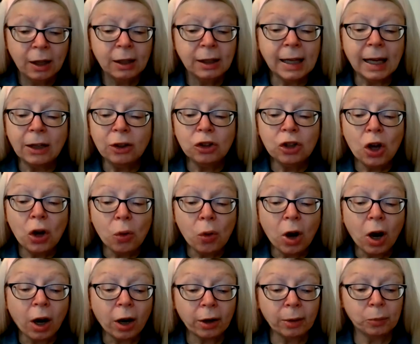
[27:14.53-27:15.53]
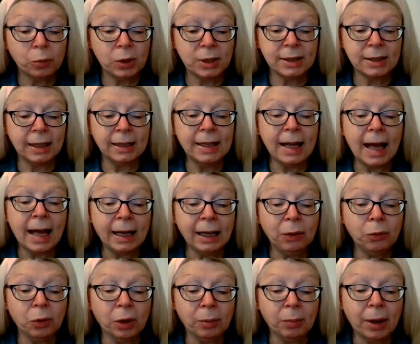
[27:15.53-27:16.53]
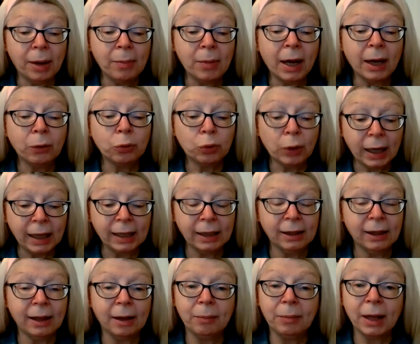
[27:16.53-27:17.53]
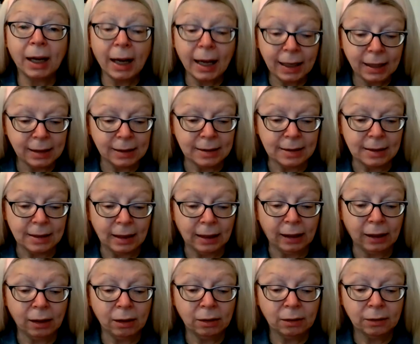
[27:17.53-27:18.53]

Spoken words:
Yet no harm was done to anyone by my writing to him that I can see.